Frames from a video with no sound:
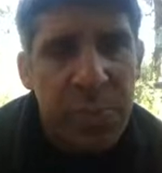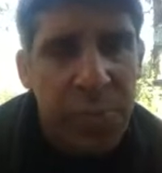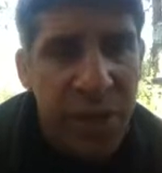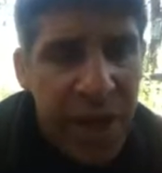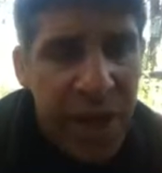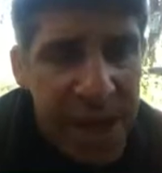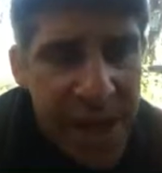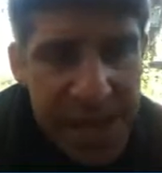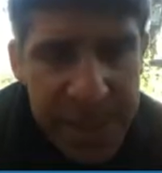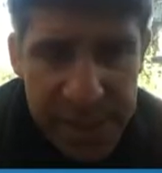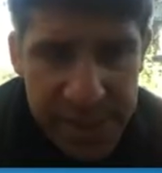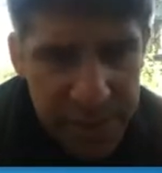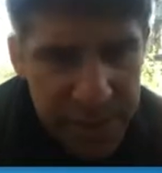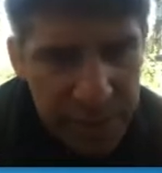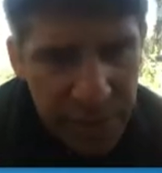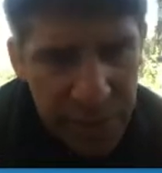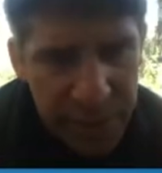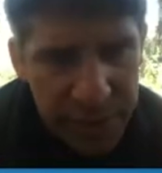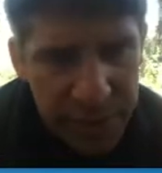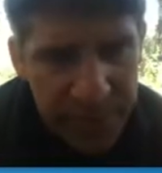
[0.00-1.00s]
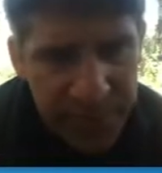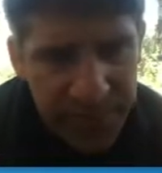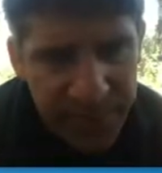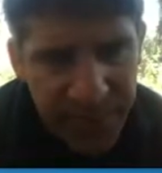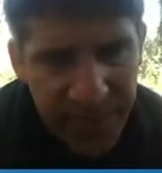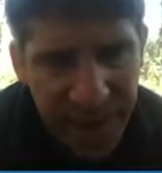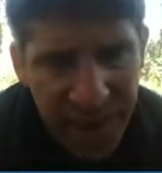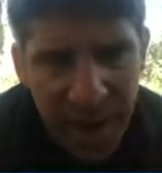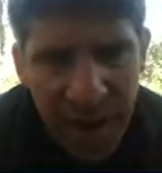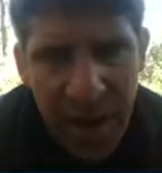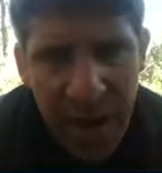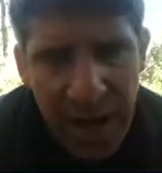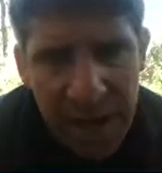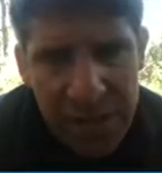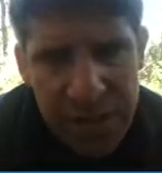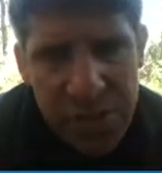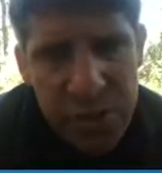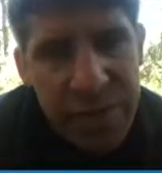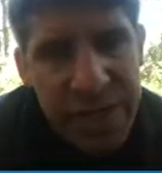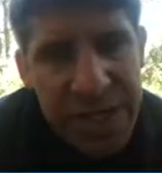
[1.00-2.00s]
pain is fraught. Our
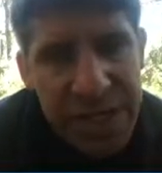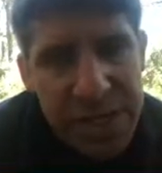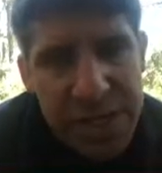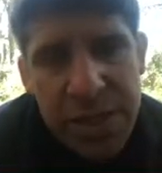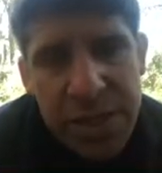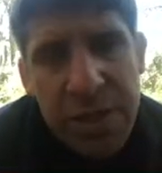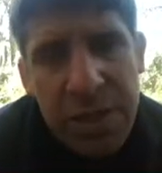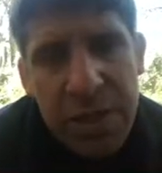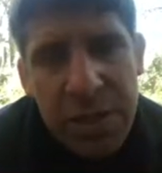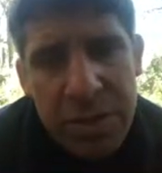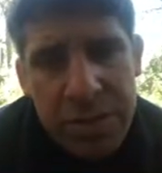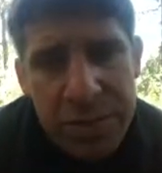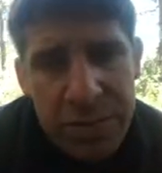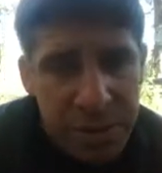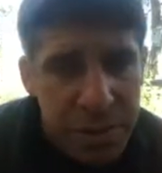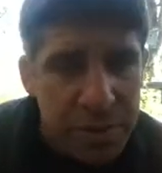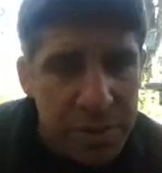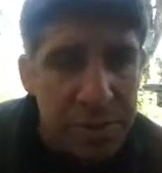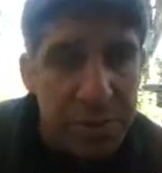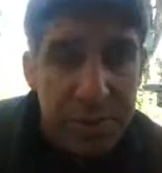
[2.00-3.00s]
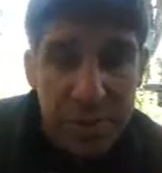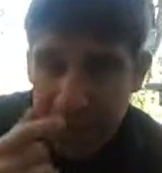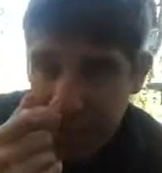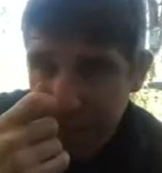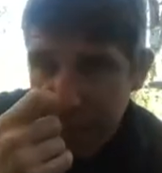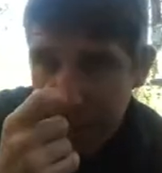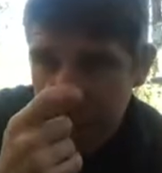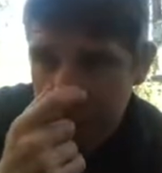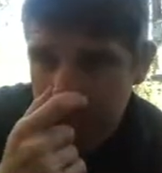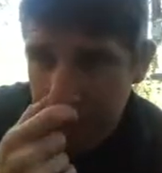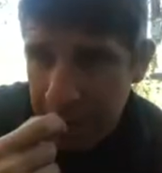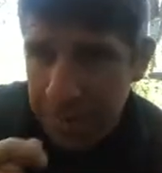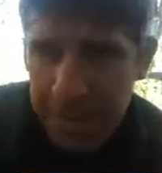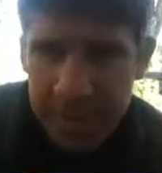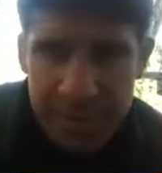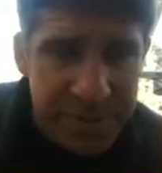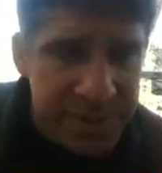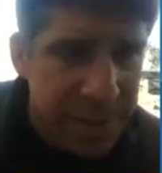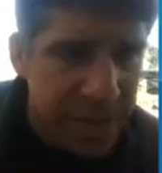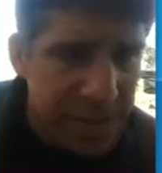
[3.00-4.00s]
sweetest songs are those that tell
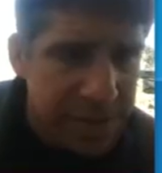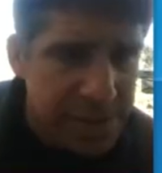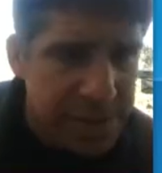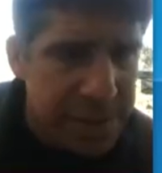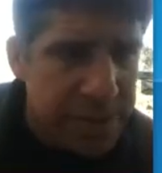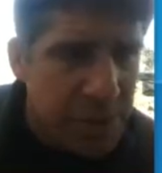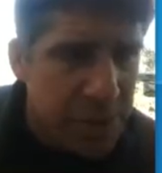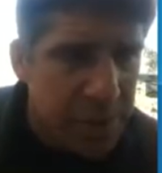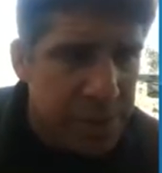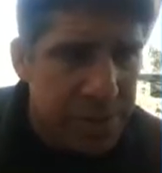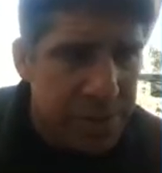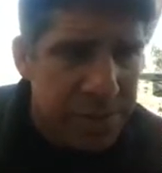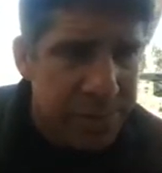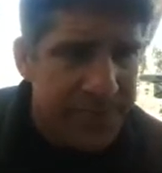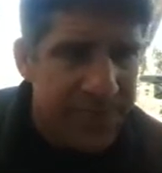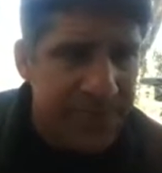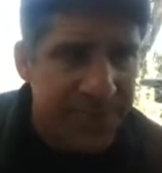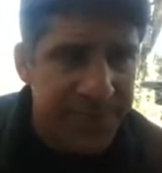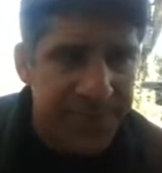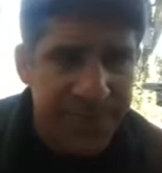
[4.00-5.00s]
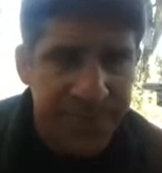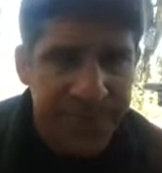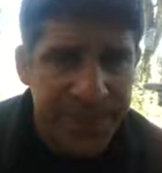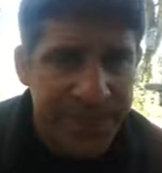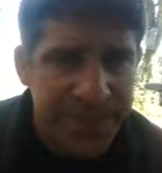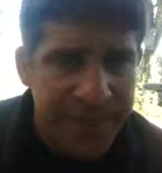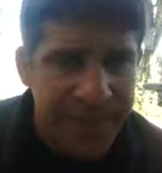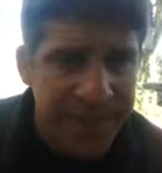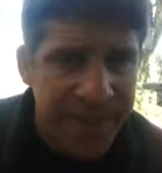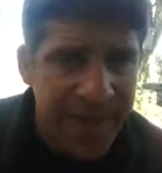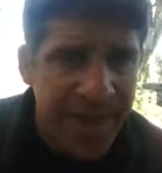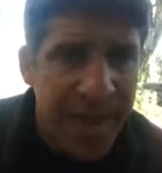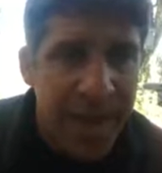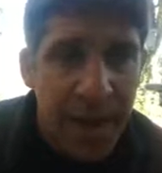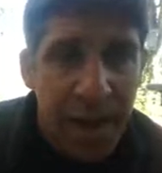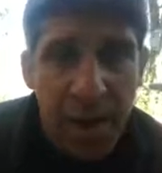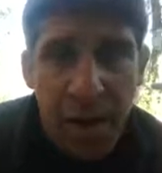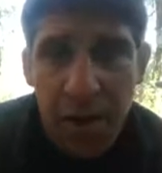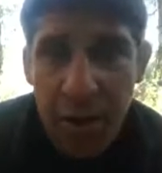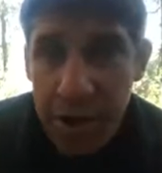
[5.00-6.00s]
of saddest thought.
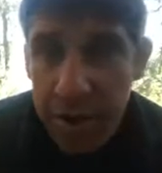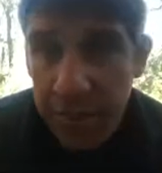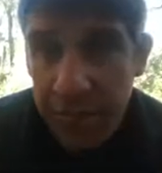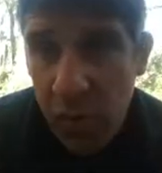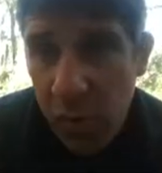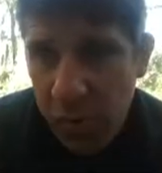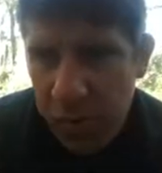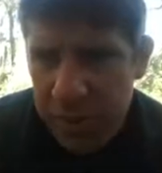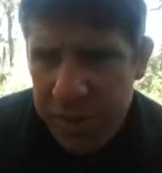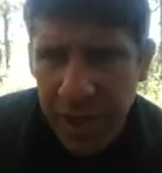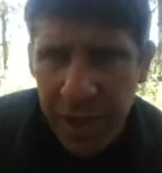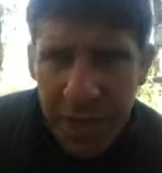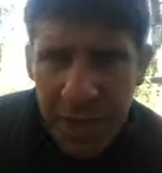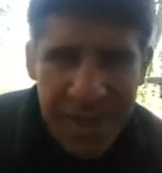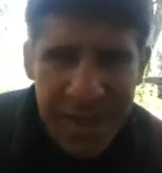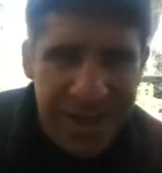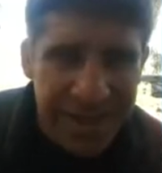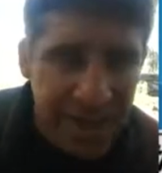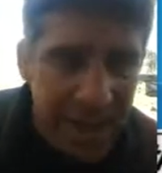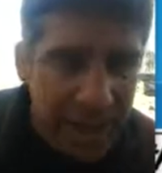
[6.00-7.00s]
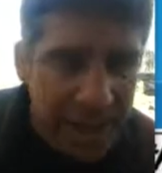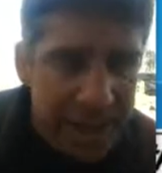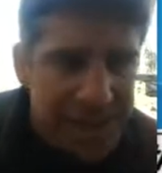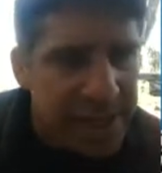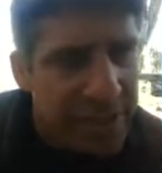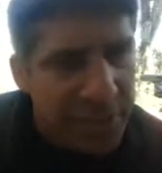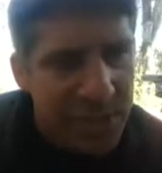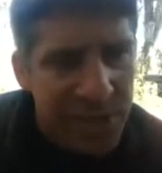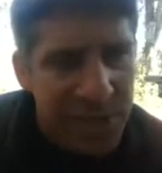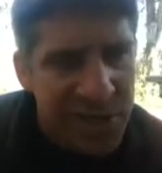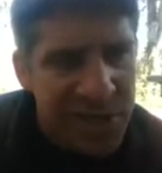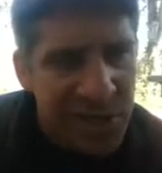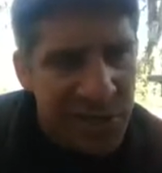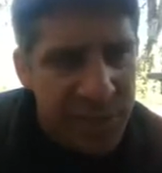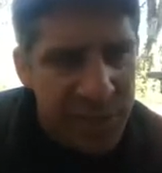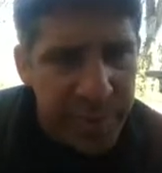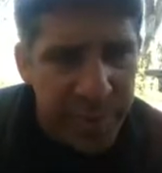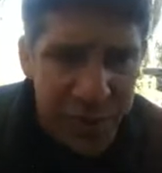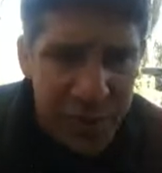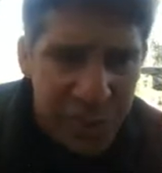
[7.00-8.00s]
All right, of course, irony. The last thing we're going to
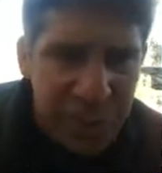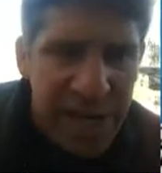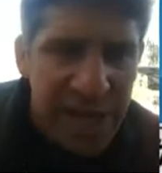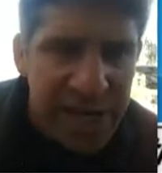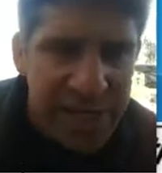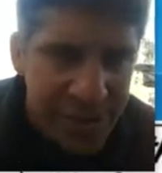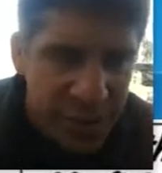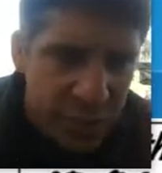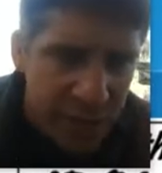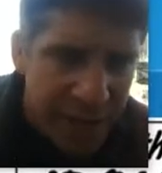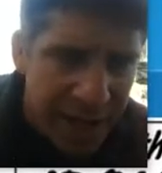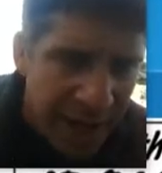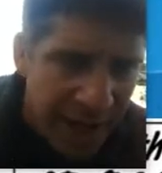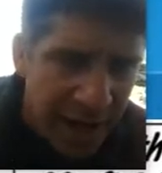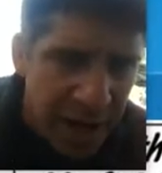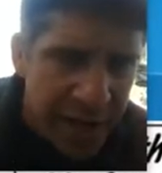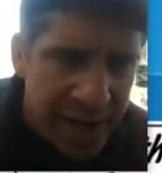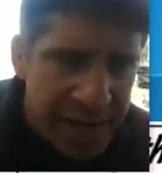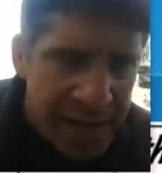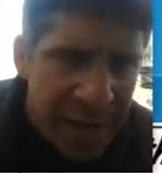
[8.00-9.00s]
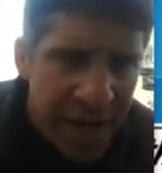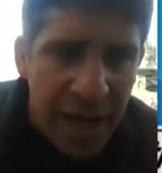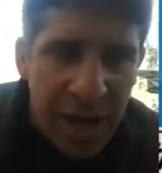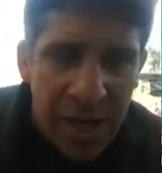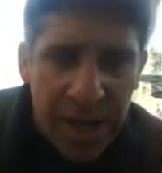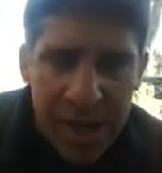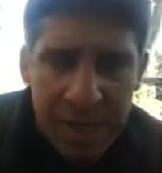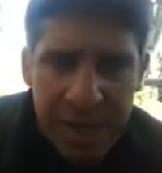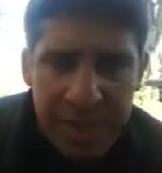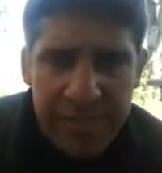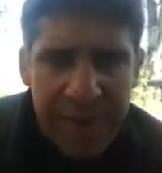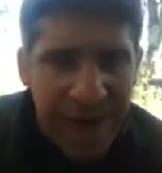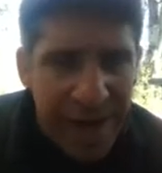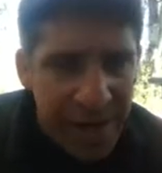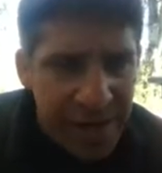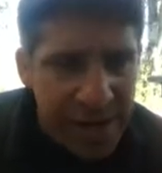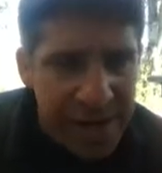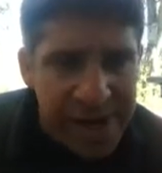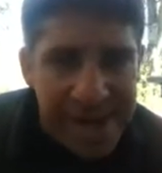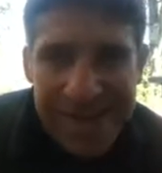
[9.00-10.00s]
talk about. You guys know what irony.
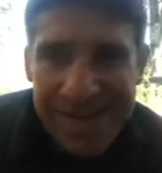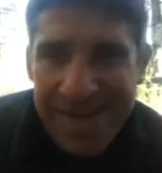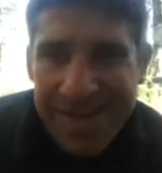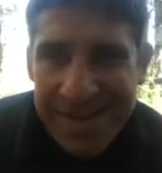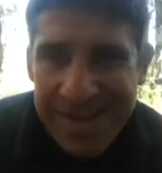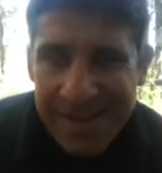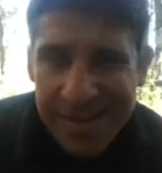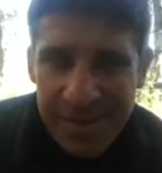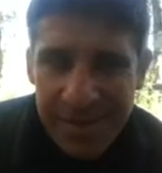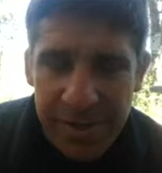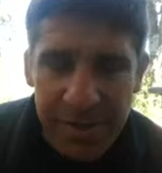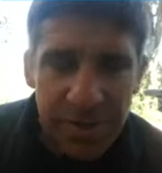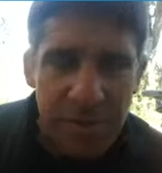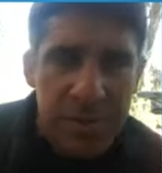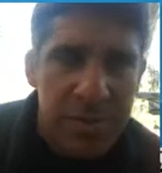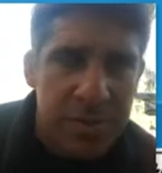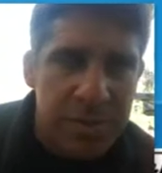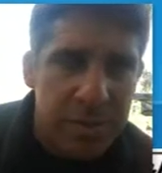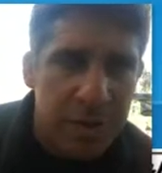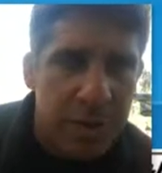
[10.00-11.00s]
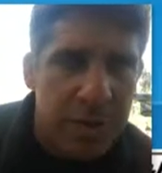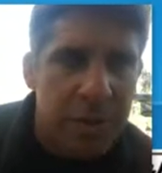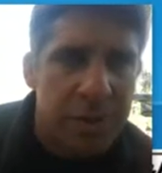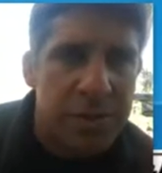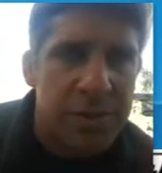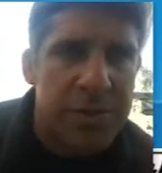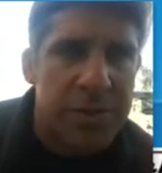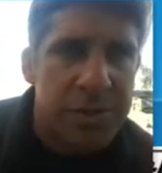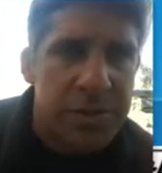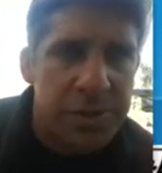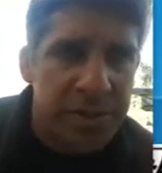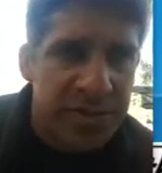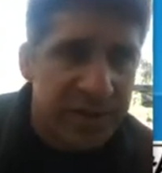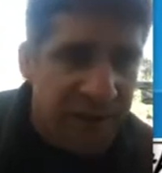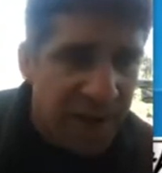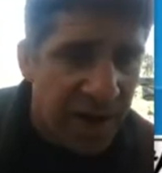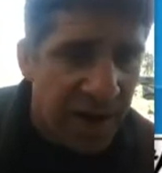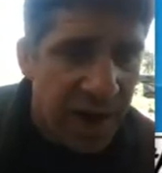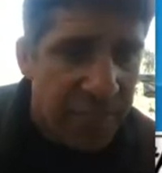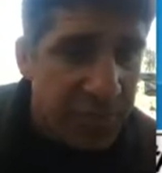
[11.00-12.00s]
Irony, is hard to
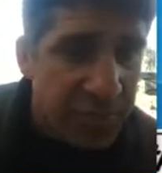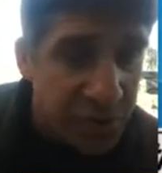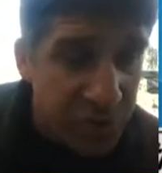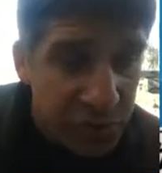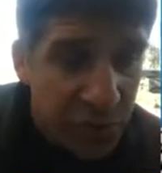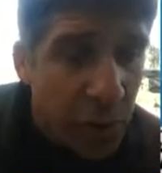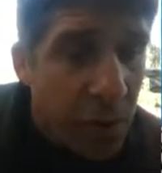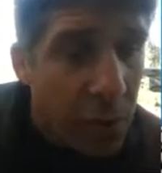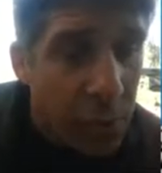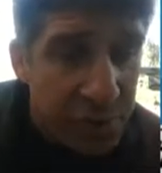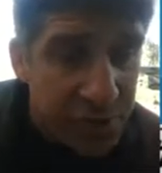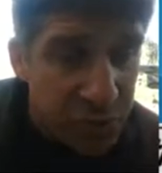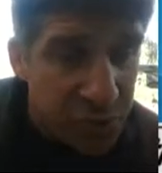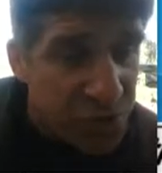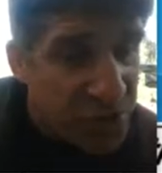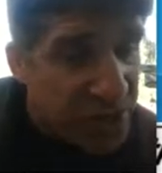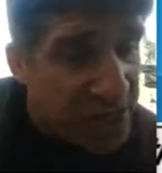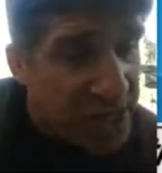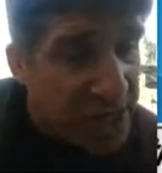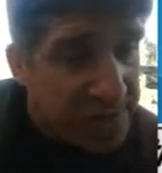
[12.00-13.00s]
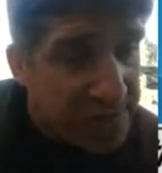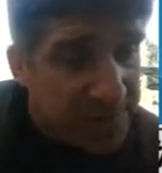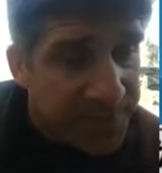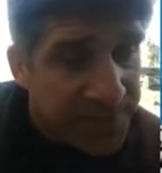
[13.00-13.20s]
define, but you know it when you see it.